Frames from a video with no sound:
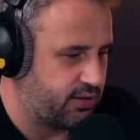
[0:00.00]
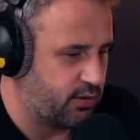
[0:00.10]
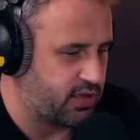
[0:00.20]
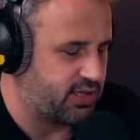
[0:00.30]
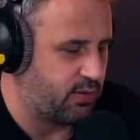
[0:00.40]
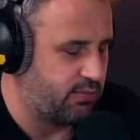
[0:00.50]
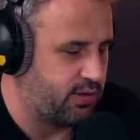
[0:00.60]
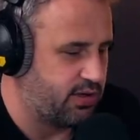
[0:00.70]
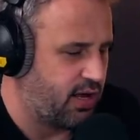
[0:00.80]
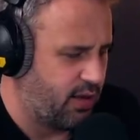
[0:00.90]
I want to see
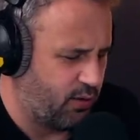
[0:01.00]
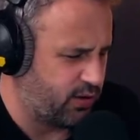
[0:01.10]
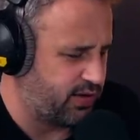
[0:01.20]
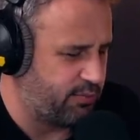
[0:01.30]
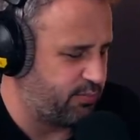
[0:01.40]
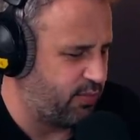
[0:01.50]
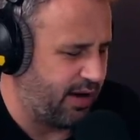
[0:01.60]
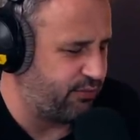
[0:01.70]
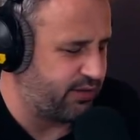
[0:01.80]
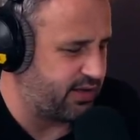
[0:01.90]
what
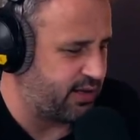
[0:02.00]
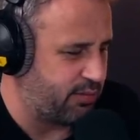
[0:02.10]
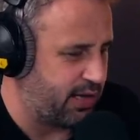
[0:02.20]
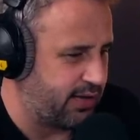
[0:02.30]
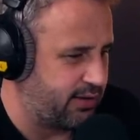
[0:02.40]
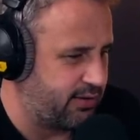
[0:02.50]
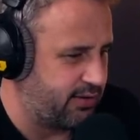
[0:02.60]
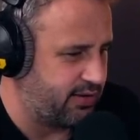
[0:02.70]
outfit do they play in.